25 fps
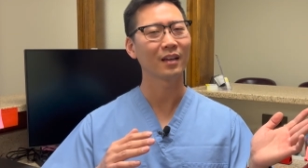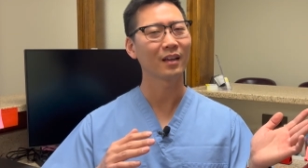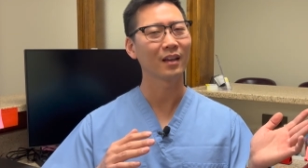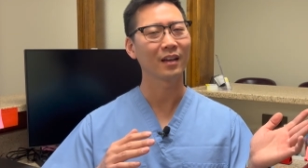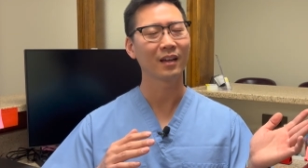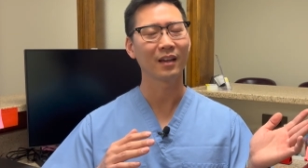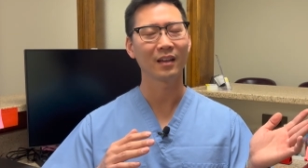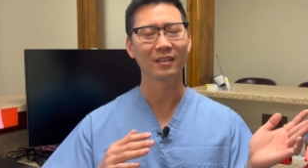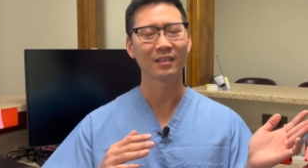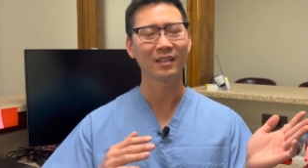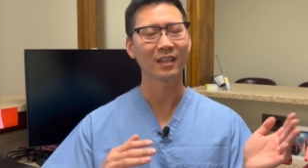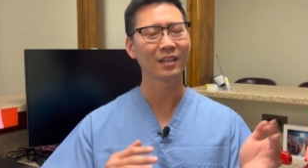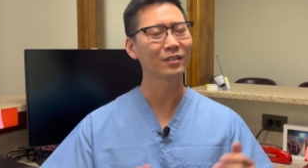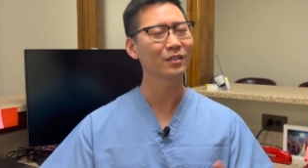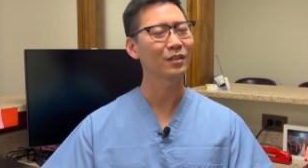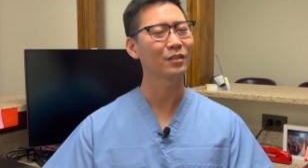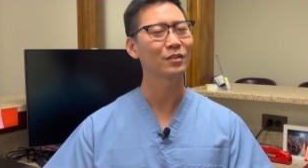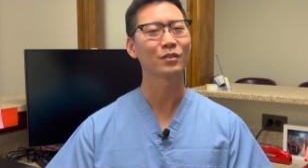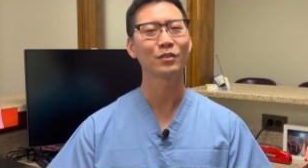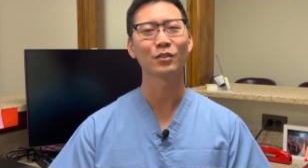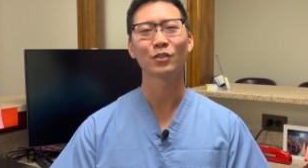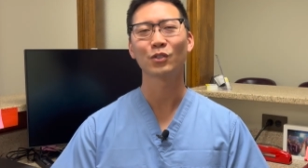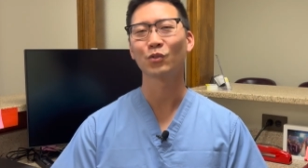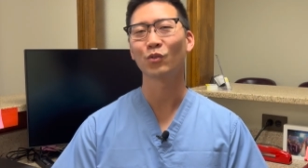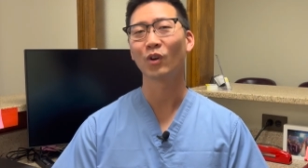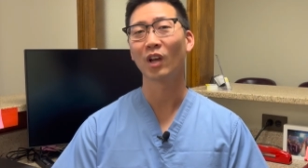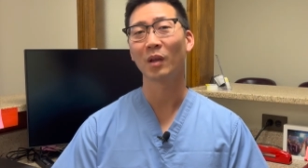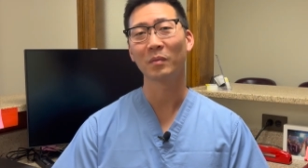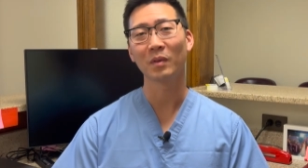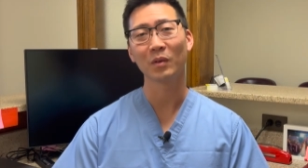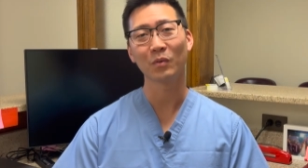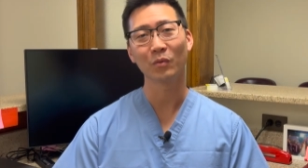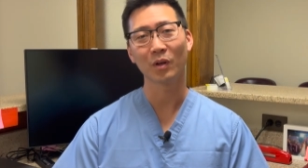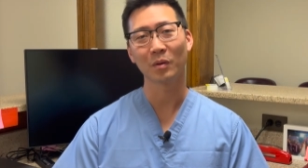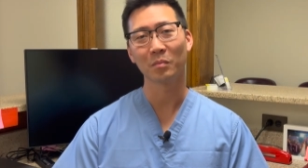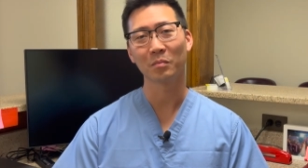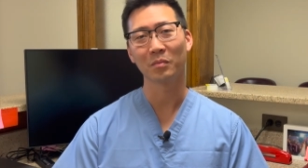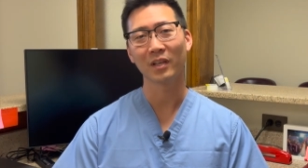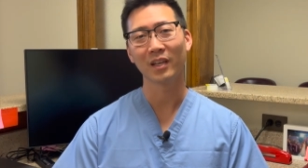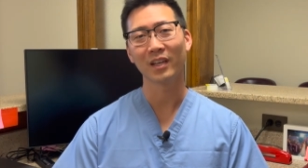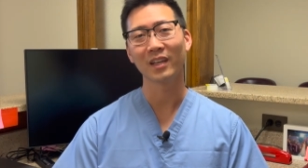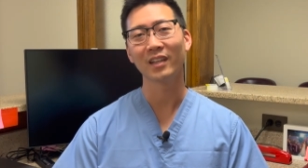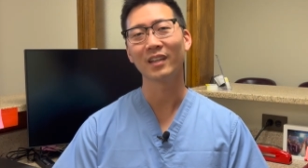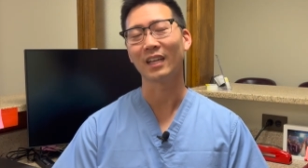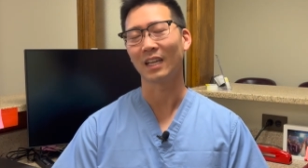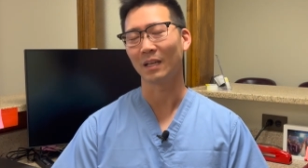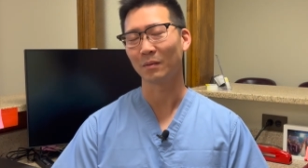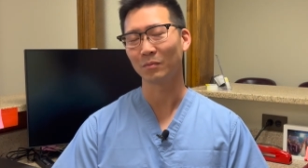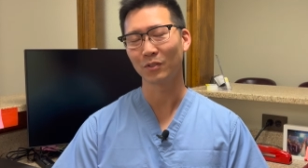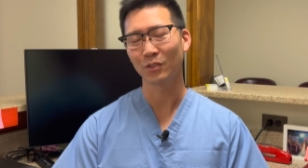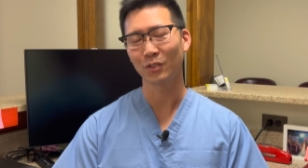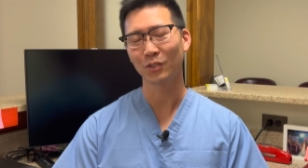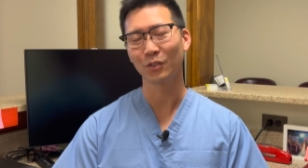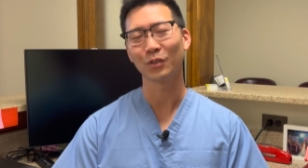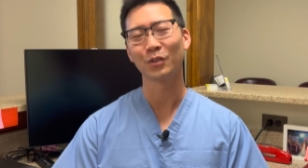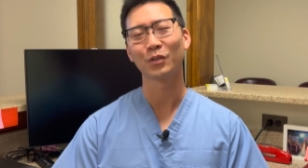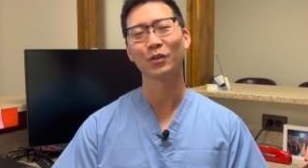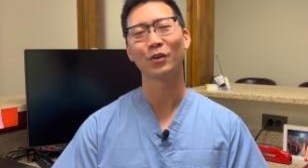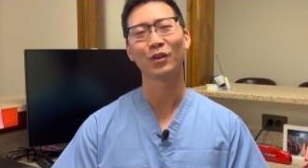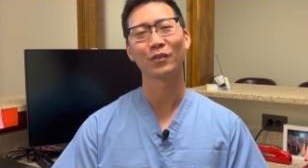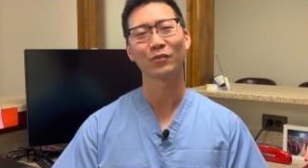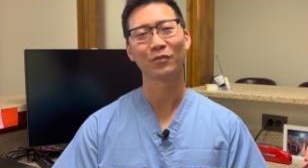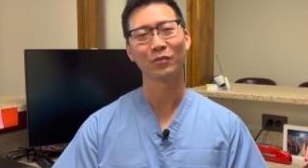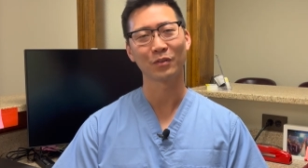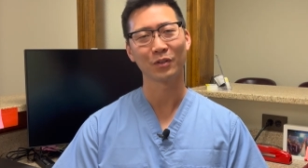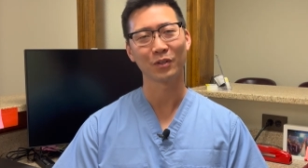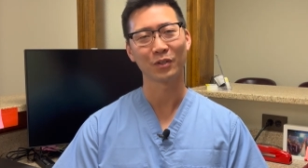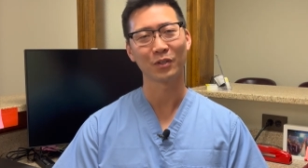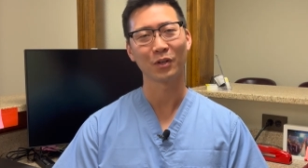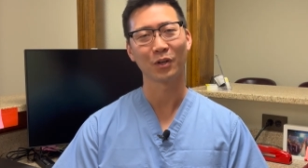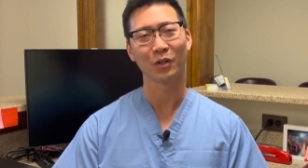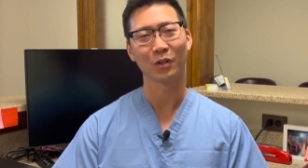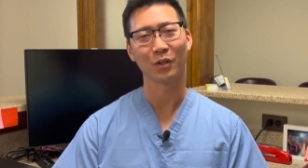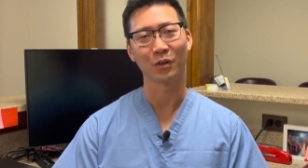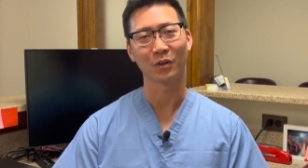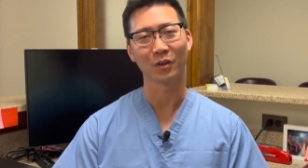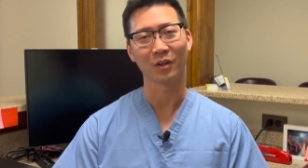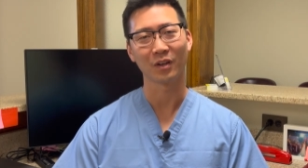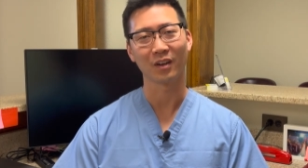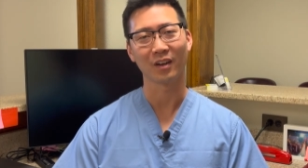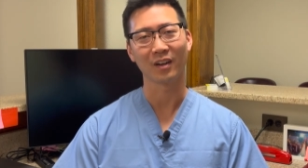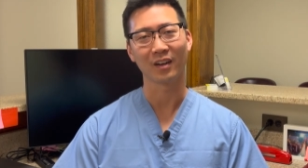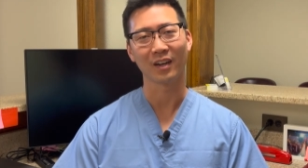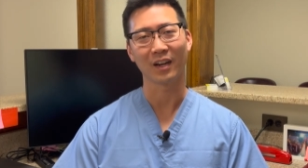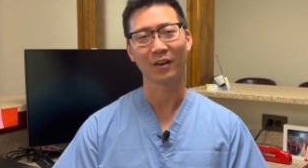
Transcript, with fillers: I, that doesn't sway me one bit. I'm still going for the Cologuard.